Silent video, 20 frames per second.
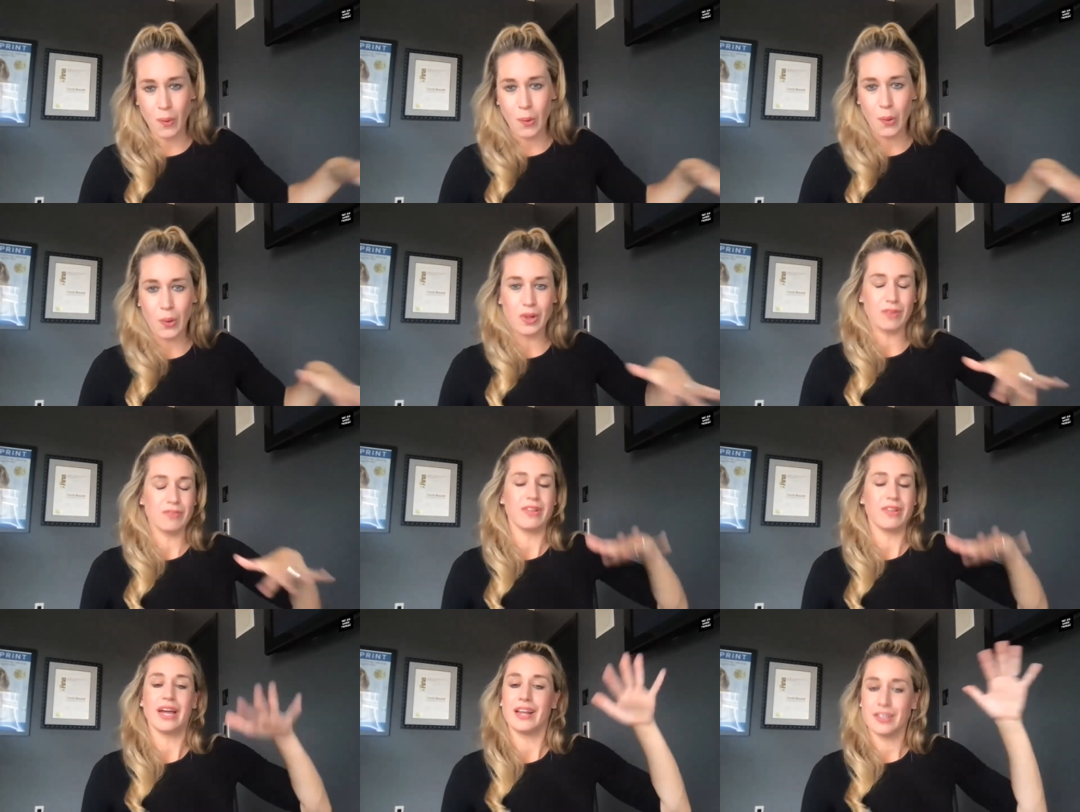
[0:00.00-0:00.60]

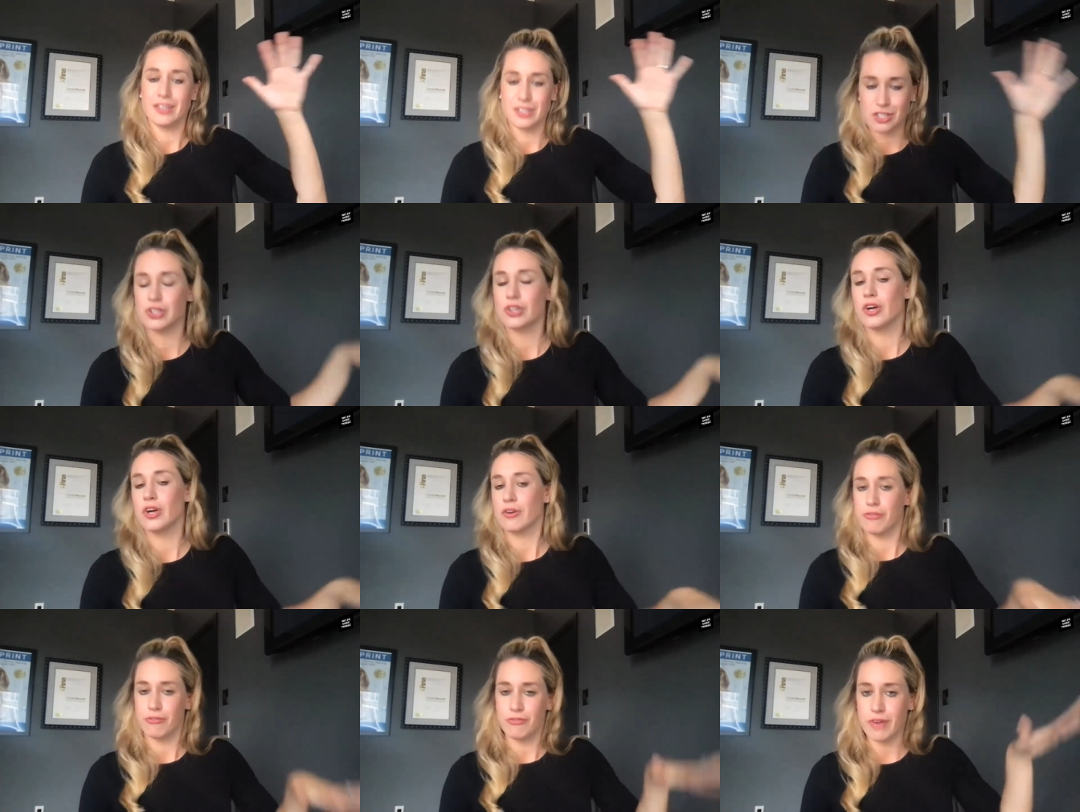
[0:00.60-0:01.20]
goal of like
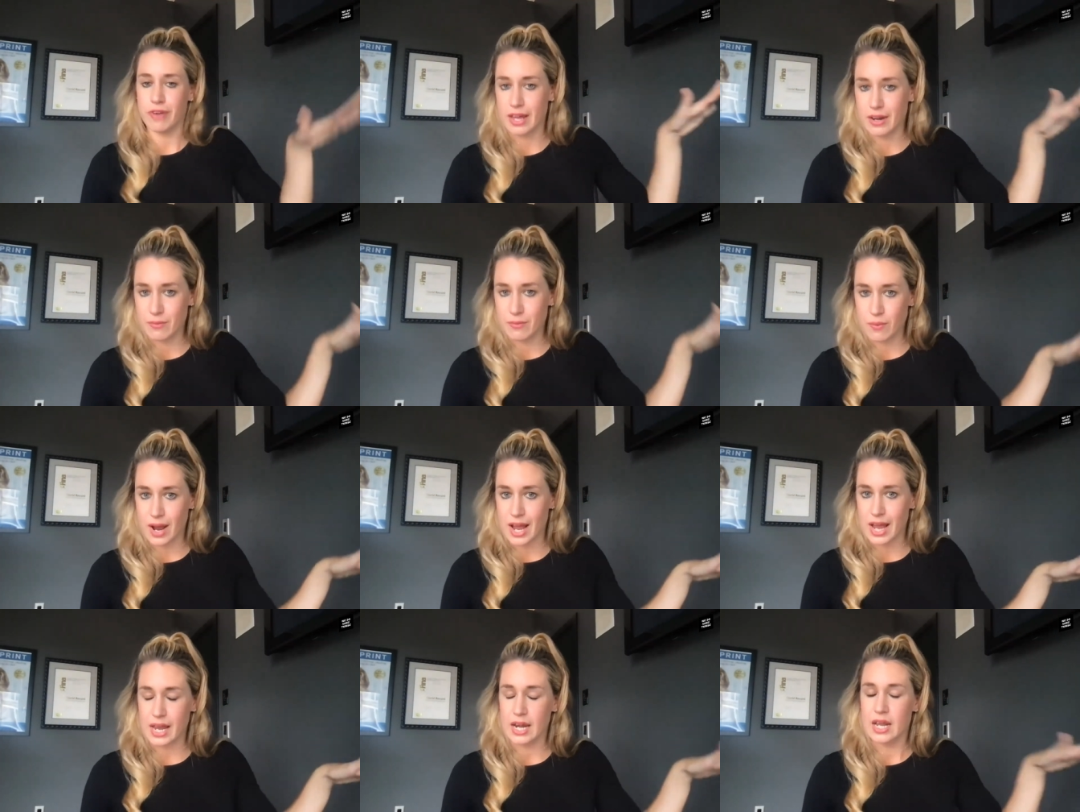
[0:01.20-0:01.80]
just look fit,
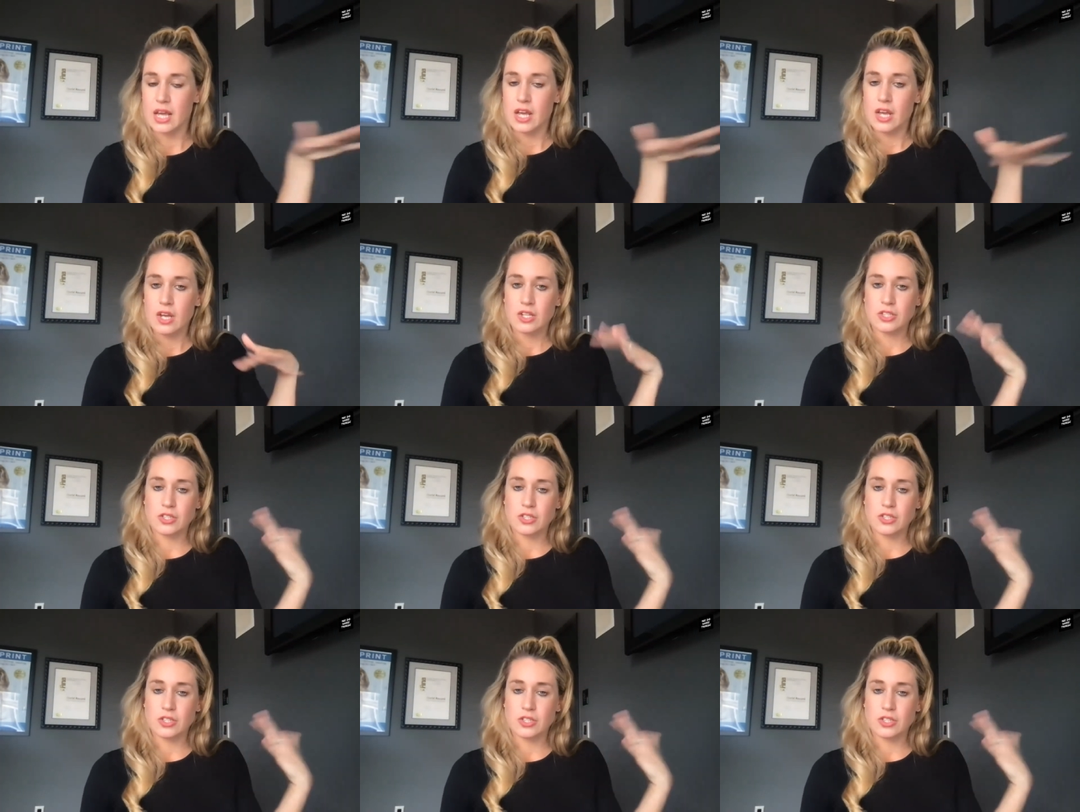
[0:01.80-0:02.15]
right?